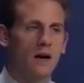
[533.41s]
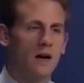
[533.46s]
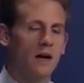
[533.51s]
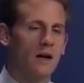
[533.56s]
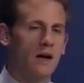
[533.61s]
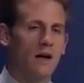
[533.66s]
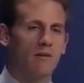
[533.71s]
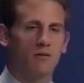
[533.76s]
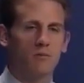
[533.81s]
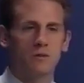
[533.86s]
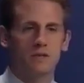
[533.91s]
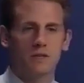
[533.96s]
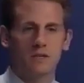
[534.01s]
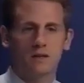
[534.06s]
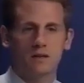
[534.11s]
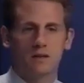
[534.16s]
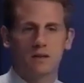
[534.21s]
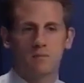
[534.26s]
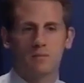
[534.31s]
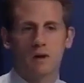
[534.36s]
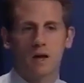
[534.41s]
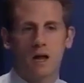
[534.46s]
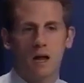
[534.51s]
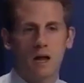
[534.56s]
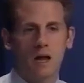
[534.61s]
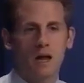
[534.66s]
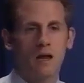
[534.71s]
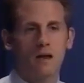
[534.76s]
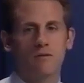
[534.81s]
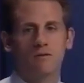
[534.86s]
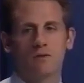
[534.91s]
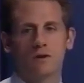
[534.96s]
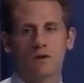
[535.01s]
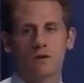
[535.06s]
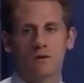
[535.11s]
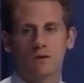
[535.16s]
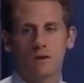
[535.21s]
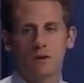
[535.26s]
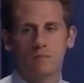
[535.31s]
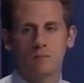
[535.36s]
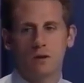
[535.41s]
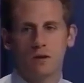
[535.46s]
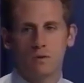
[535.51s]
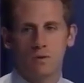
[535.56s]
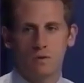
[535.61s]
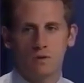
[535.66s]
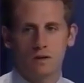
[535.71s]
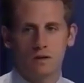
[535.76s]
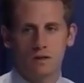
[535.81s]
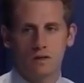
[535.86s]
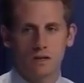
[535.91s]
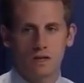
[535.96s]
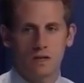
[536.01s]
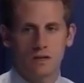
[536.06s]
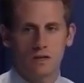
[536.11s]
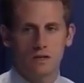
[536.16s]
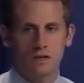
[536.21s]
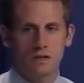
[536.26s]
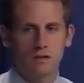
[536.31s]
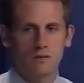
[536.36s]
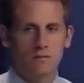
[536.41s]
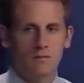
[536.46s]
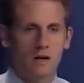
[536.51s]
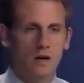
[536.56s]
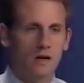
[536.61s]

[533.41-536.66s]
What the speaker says: I have a particular behavior in my organization.